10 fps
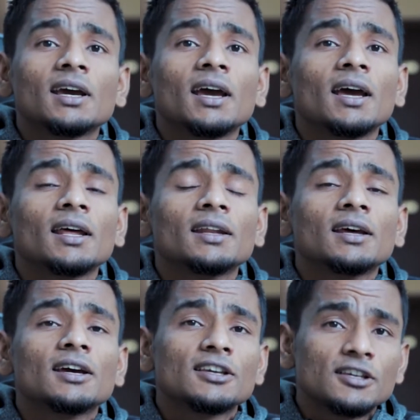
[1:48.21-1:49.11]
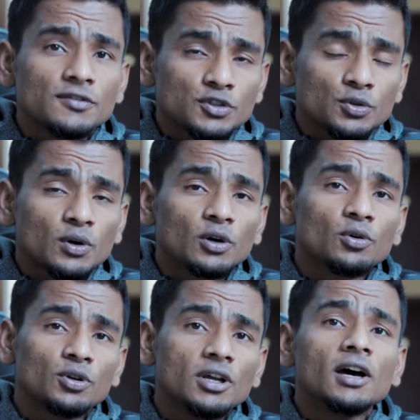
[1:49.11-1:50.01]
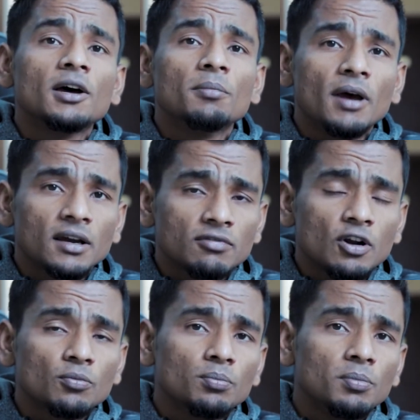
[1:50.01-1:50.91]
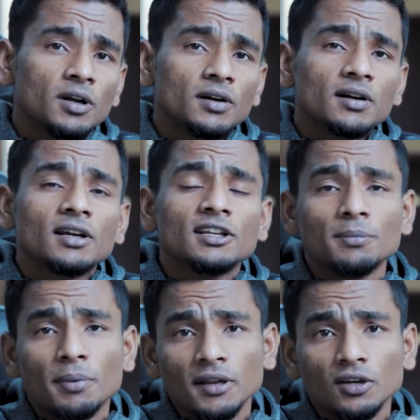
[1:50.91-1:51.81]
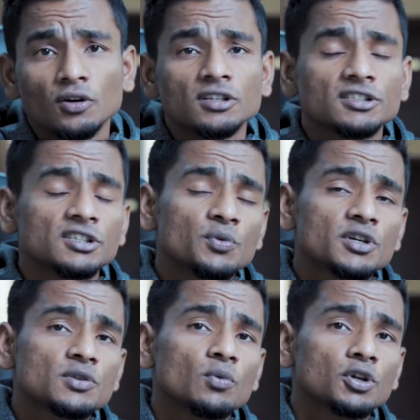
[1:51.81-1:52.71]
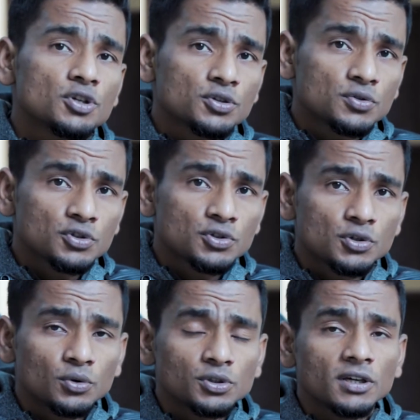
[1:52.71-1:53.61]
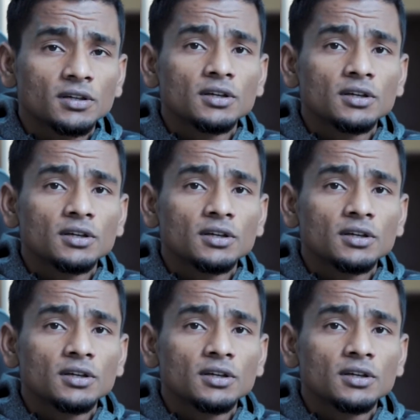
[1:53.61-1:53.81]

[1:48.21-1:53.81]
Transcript: and gives you a good background blur depending on the situation what you're shooting.